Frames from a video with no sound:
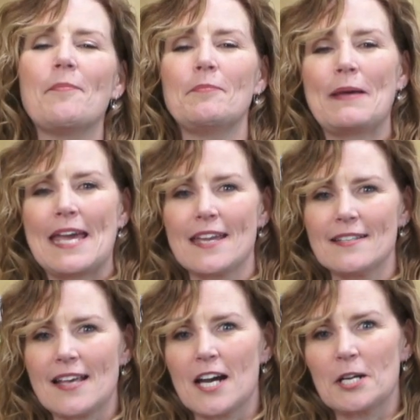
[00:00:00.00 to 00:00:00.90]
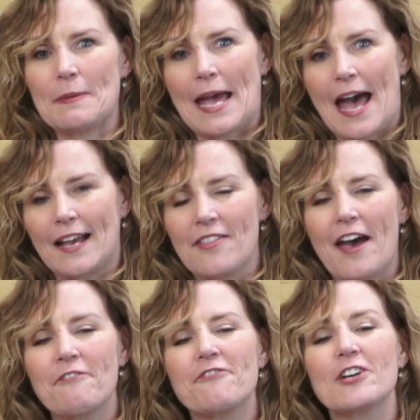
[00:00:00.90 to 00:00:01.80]
Bangs are back.
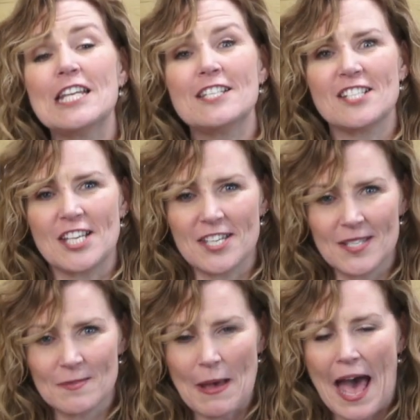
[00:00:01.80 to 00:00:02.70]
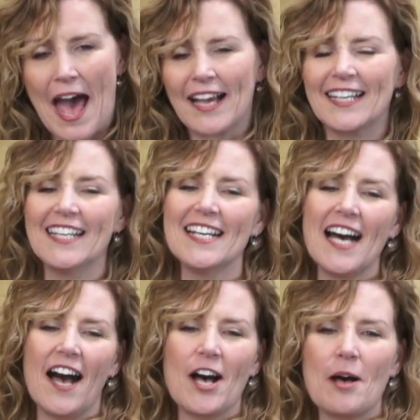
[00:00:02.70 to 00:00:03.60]
That fringe is back.
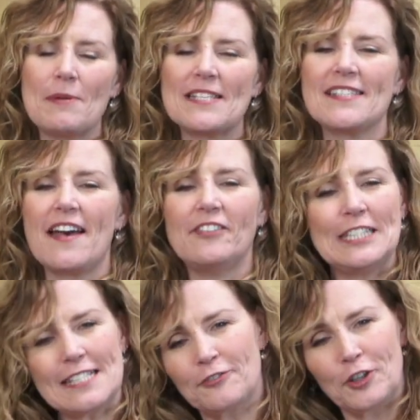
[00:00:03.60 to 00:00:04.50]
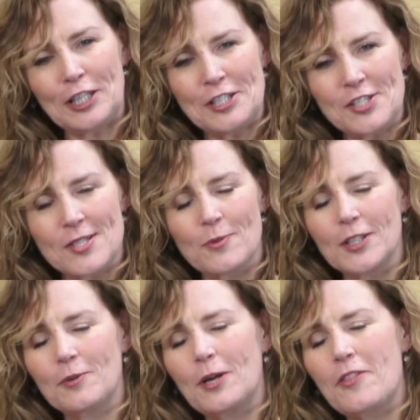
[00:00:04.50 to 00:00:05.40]
70s fringe is
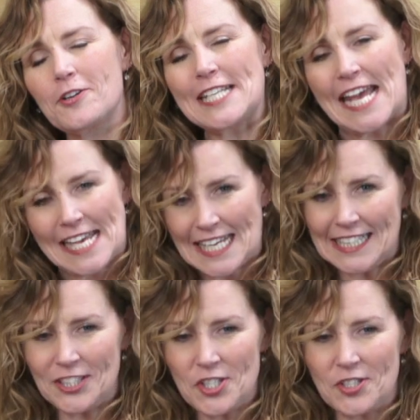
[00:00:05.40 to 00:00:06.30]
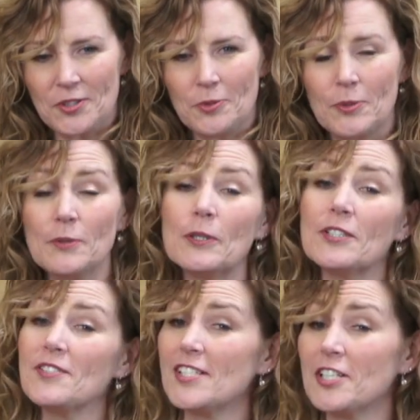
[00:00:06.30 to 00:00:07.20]
really where they're taking it to. We
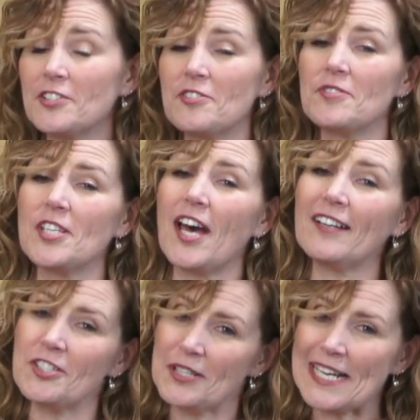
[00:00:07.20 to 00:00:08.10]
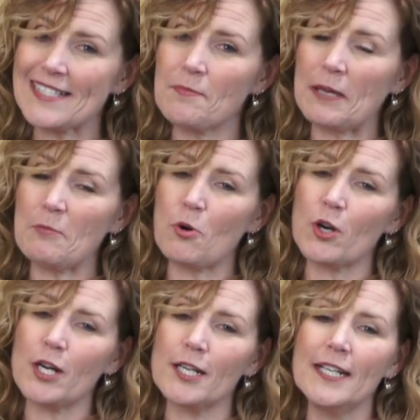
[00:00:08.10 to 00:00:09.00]
will start to talk to you guys a bit
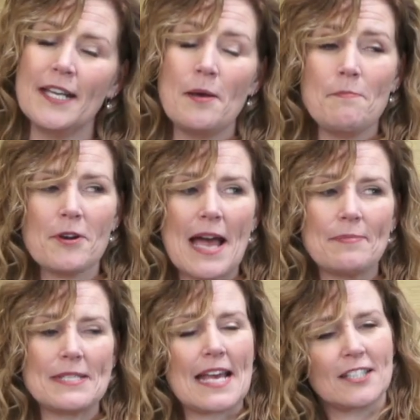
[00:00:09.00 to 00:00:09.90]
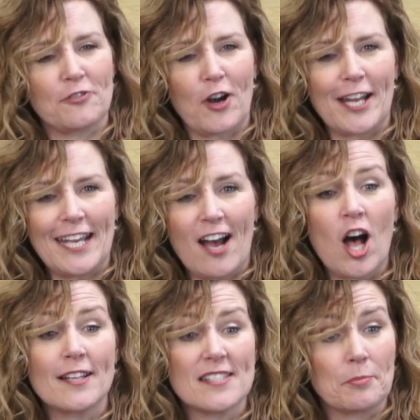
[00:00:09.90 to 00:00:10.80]
more perhaps next Friday
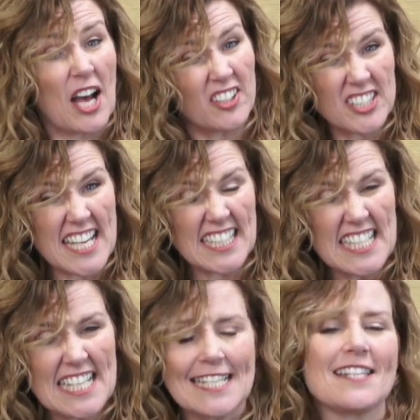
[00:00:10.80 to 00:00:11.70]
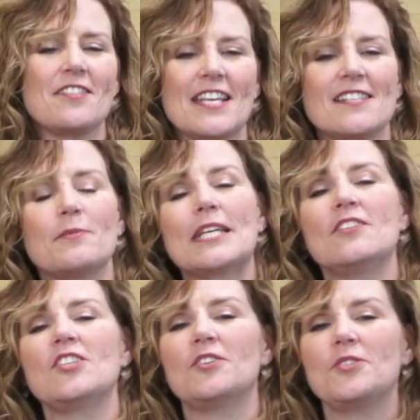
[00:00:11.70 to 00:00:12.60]
on some color techniques and things that we can
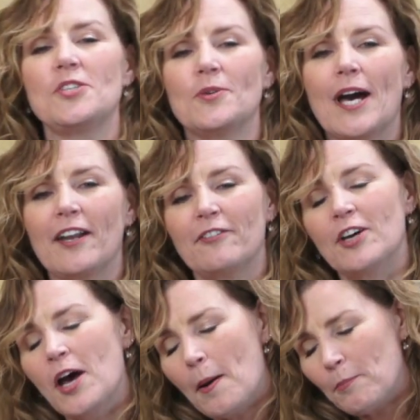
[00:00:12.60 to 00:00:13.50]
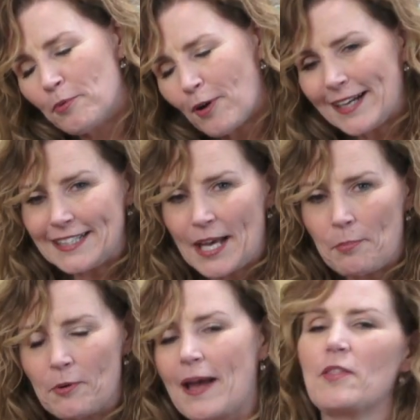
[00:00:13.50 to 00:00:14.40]
do to kind of brighten up
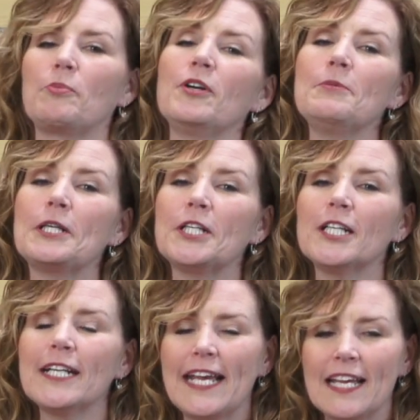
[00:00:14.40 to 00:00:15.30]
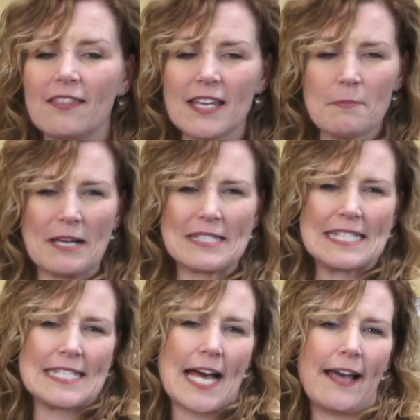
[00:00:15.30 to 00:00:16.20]
around the perimeter and think about
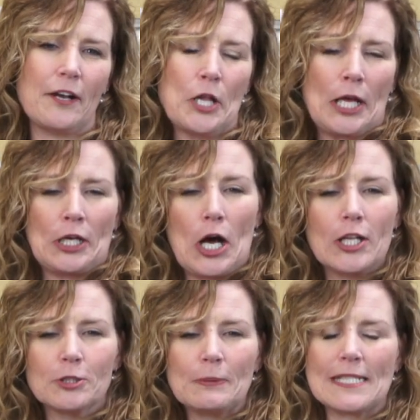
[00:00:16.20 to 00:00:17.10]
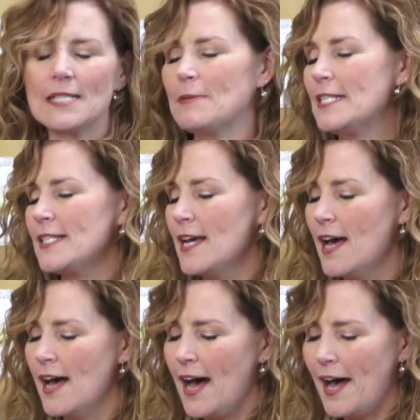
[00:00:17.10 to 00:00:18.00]
style and color placement.
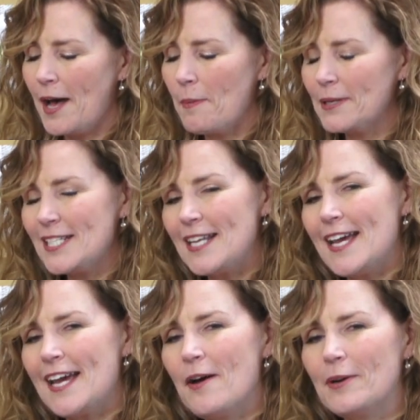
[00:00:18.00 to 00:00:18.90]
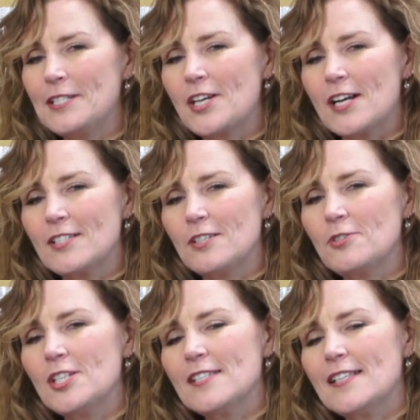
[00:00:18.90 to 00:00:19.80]
But today I wanted to talk to you
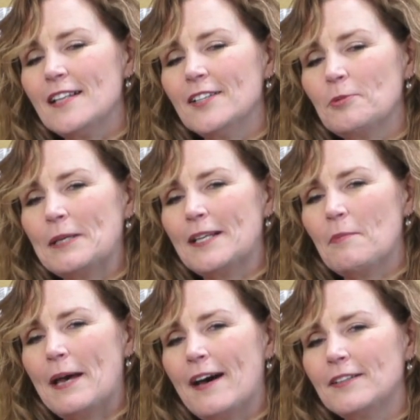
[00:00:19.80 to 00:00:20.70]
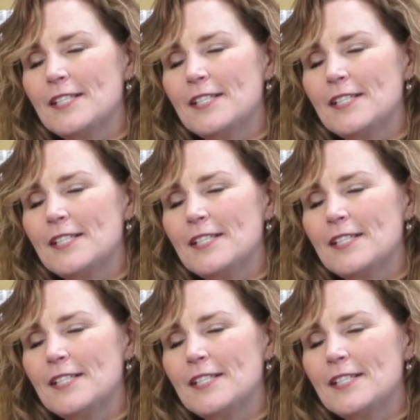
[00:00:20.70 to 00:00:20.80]
just a little bit about